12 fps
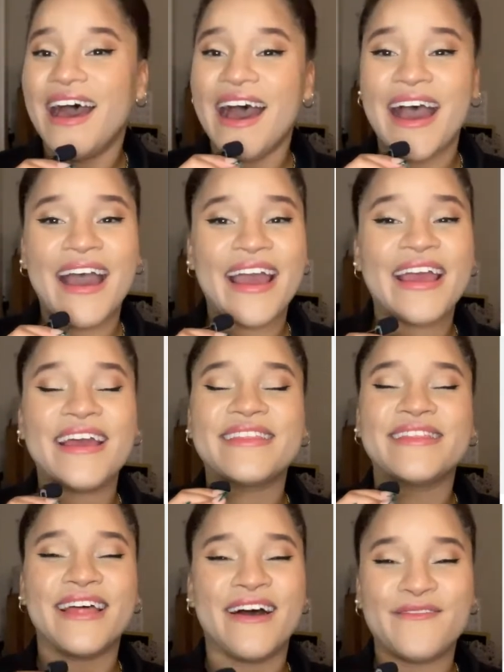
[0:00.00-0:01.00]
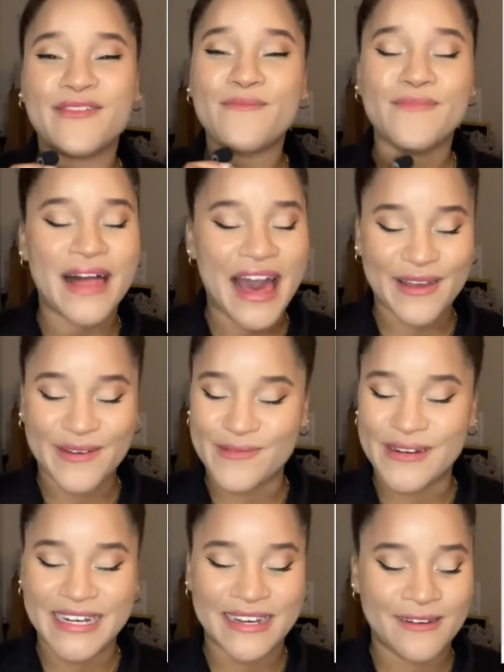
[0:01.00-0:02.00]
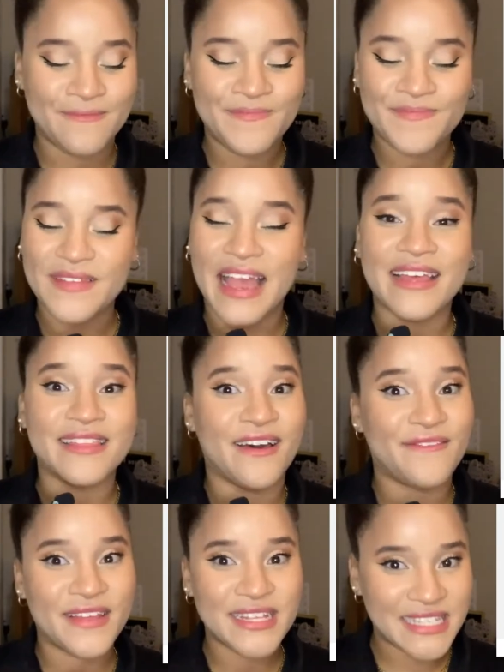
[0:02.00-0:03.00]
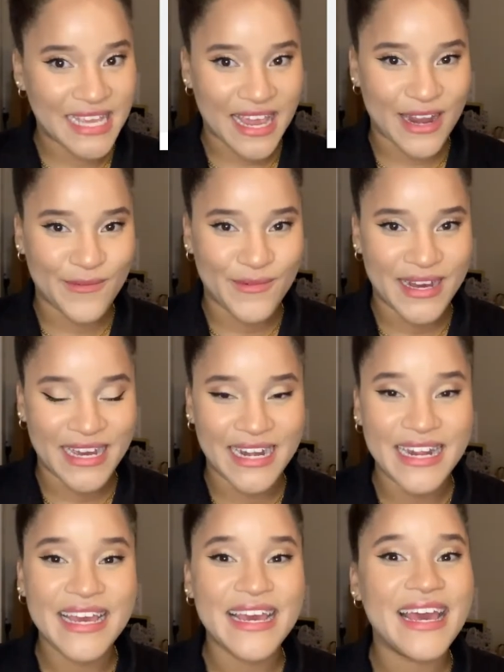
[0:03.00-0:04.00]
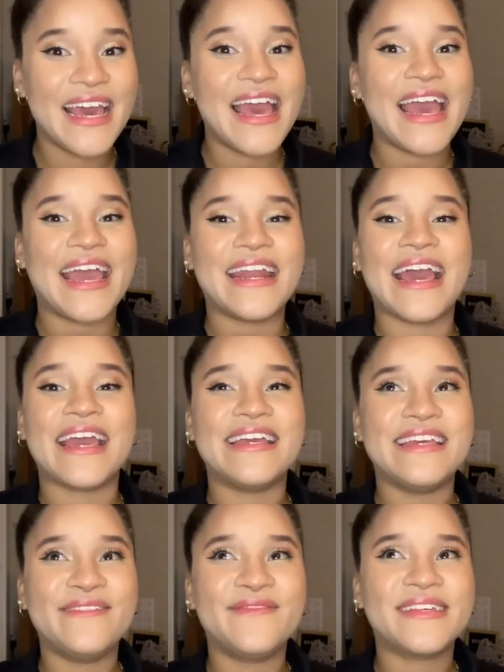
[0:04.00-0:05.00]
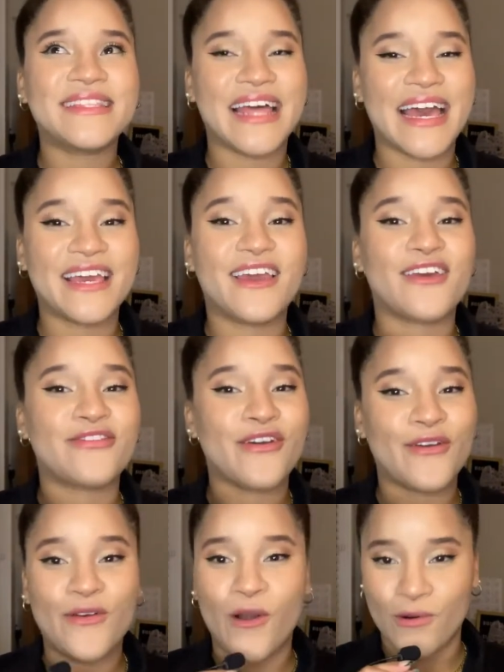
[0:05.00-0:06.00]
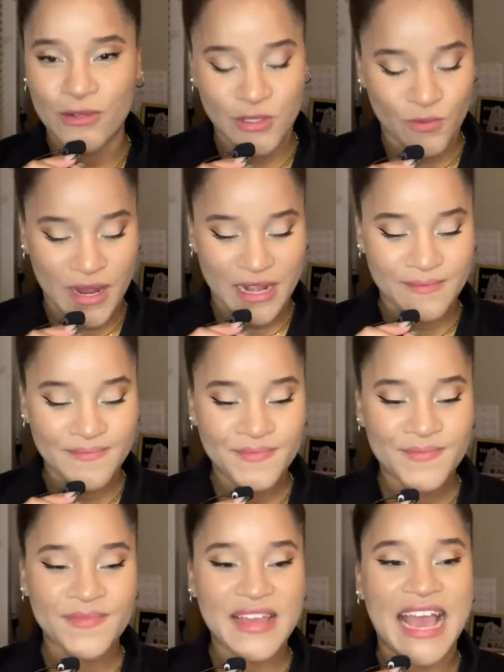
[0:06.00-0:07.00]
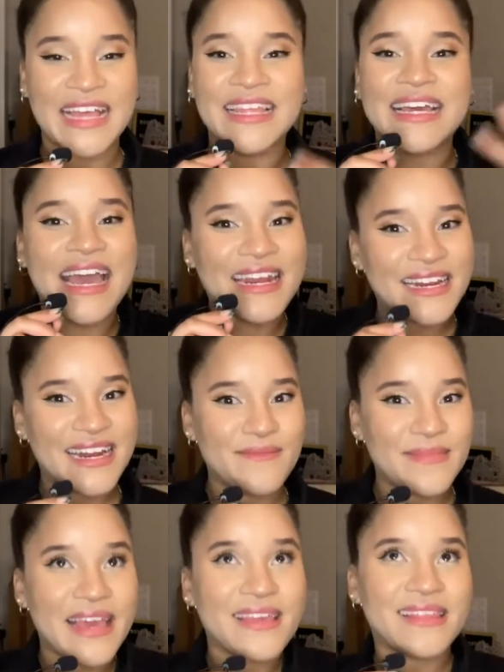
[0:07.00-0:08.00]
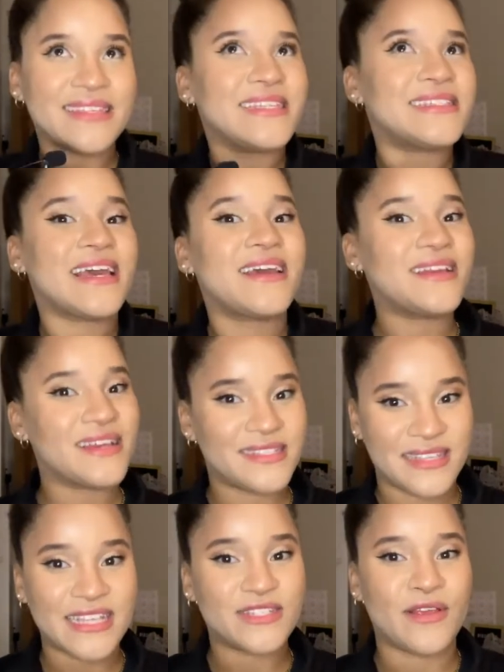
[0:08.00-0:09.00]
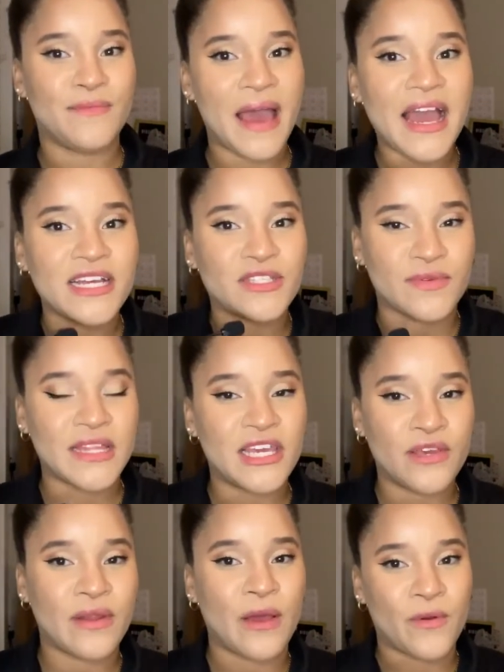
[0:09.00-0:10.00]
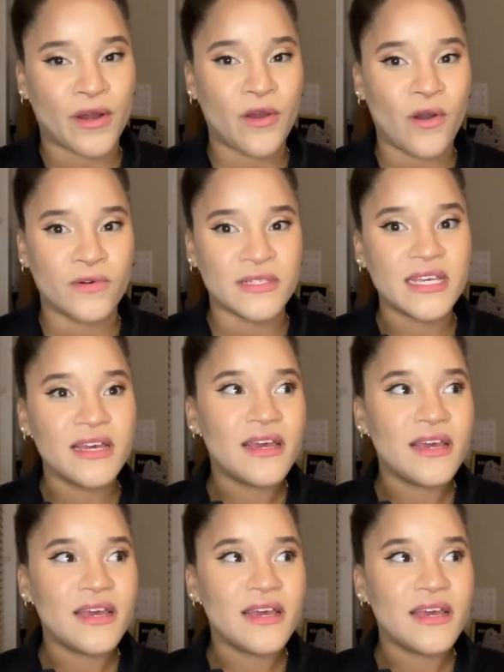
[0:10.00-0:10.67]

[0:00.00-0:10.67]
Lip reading: I love the black one. I love the tan one. And I even like the gold one. I look at it and I'm like, this is like an accessory bag. It's really cute. I wear gold.